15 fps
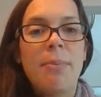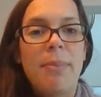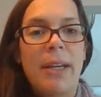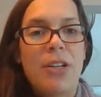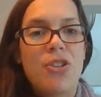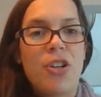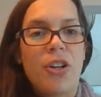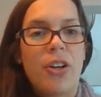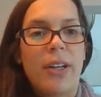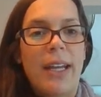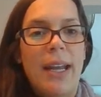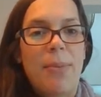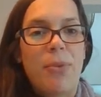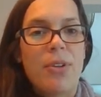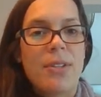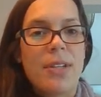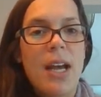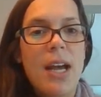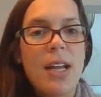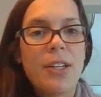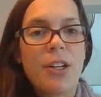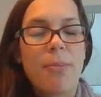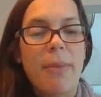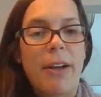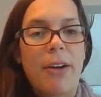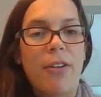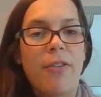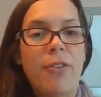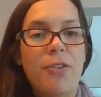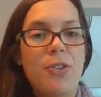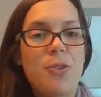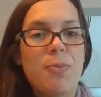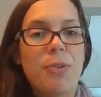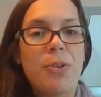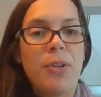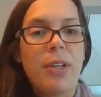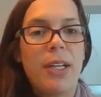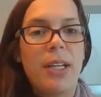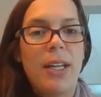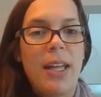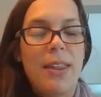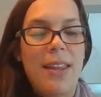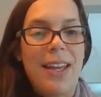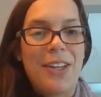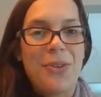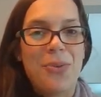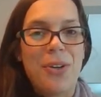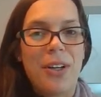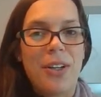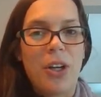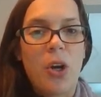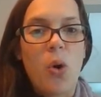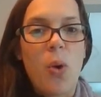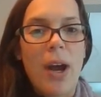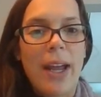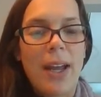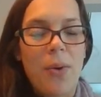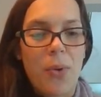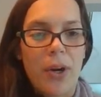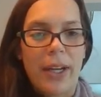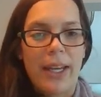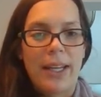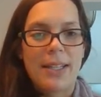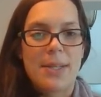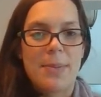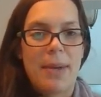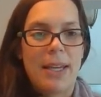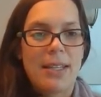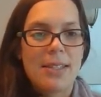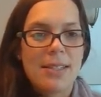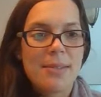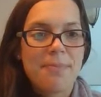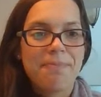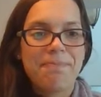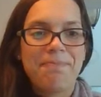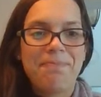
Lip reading: Make sure your camera is on, your microphone is muted, and that you are in a quiet working space.